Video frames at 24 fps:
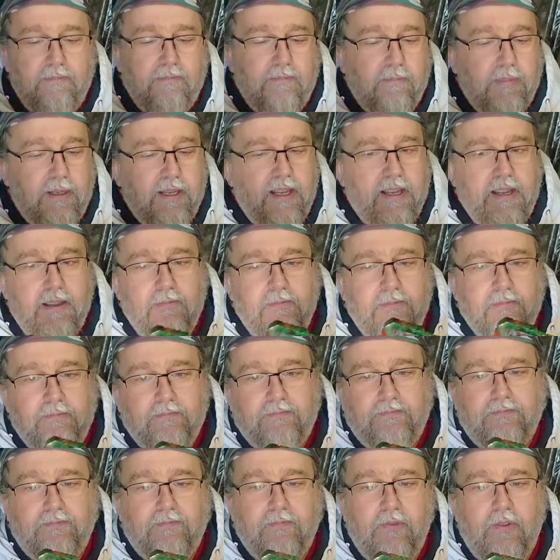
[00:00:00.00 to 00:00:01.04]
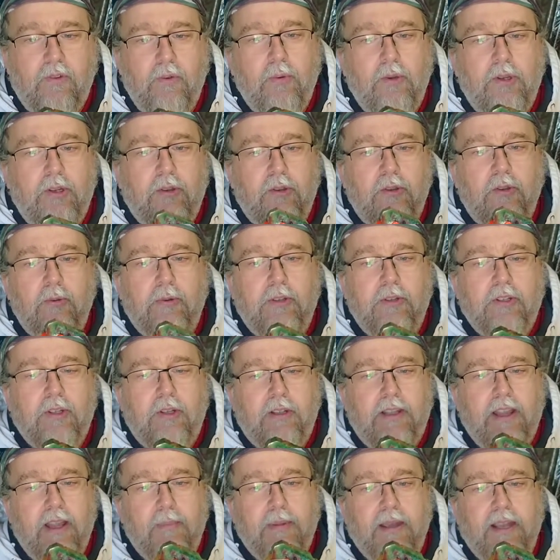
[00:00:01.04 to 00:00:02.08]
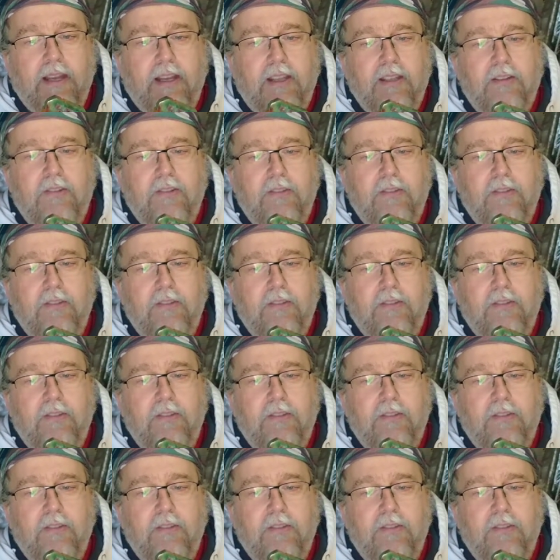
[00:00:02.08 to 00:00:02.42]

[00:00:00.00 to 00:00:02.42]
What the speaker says: But yeah, so what you do, once you put that back,